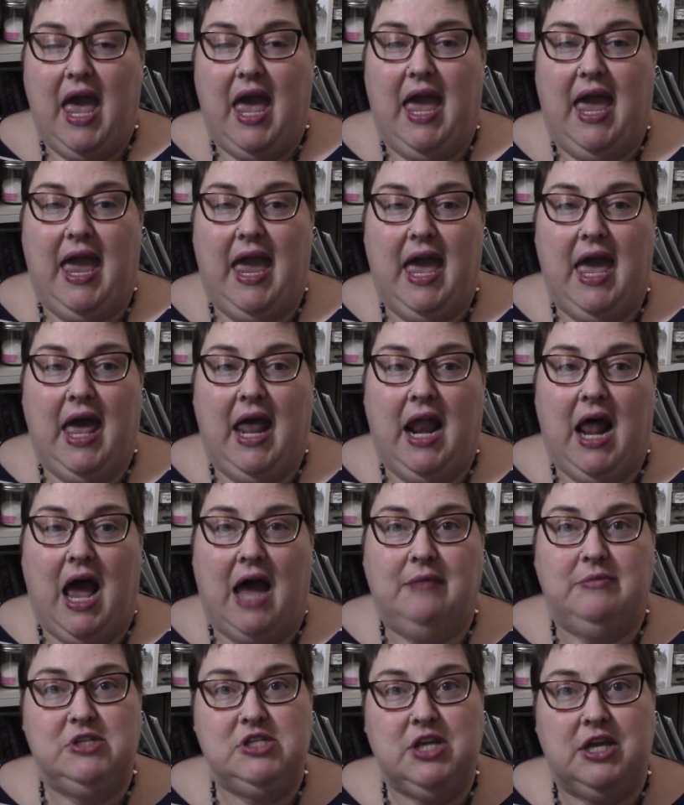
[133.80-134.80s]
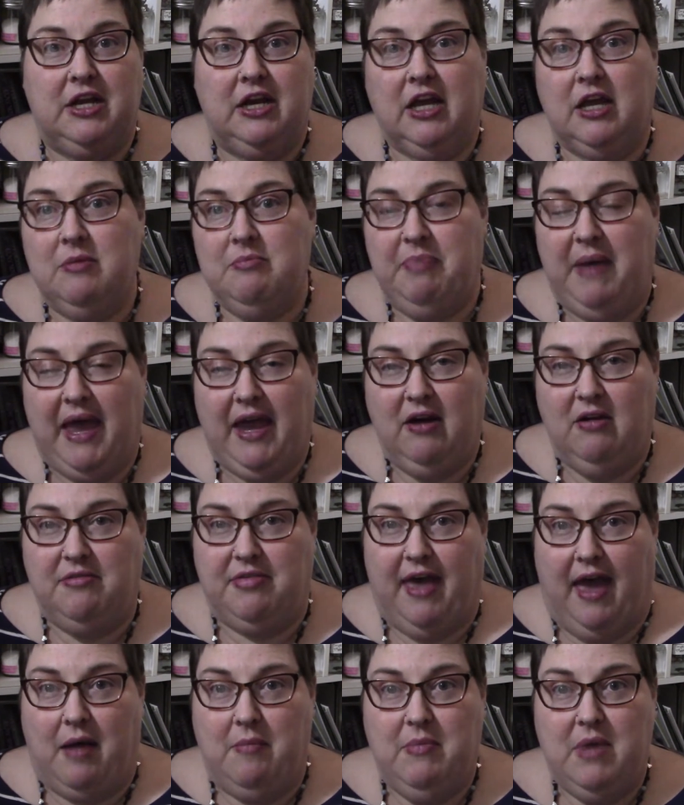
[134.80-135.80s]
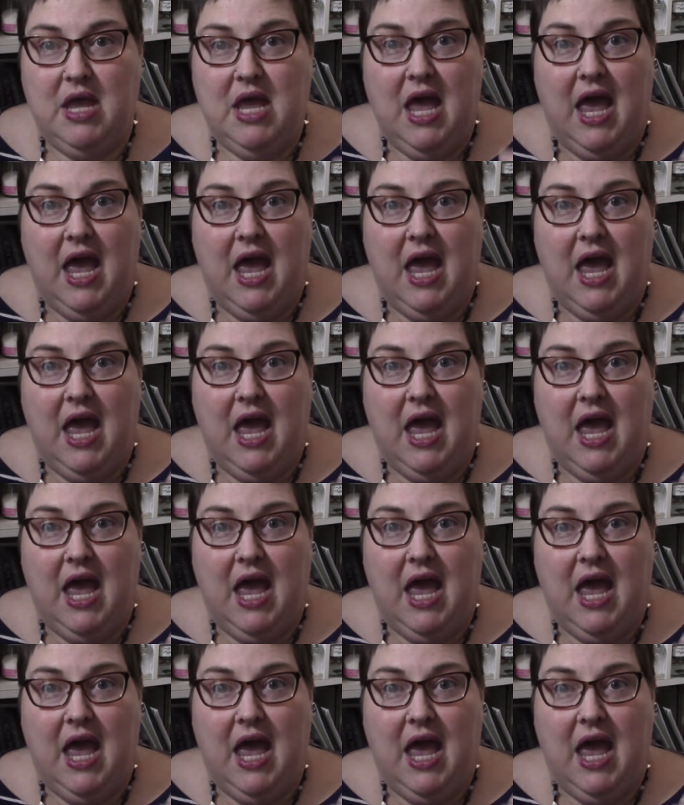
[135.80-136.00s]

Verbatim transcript: and I'm just going to compare them.